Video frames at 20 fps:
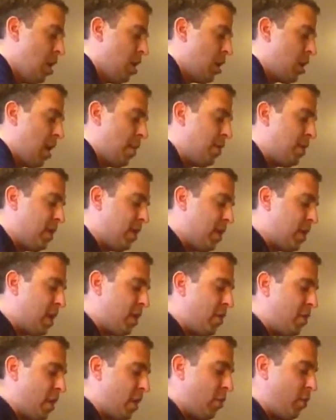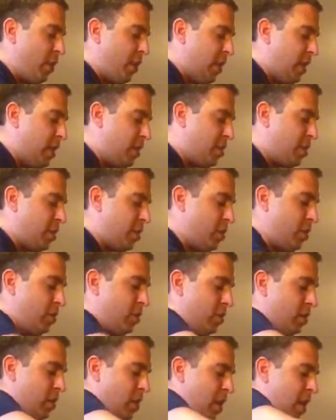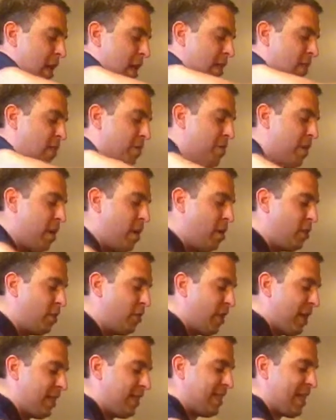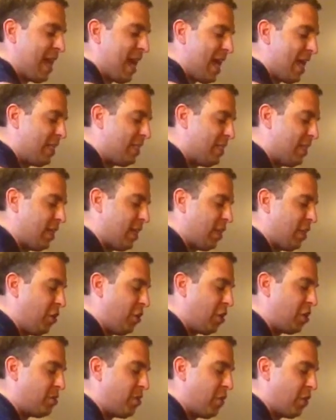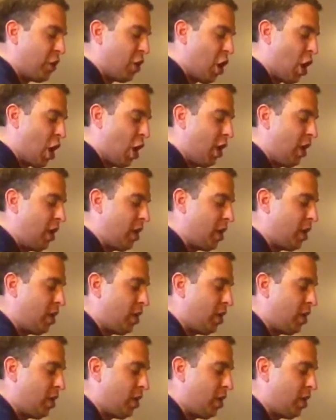coming together like we need it to. It smells fantastic. And you smell the garlic.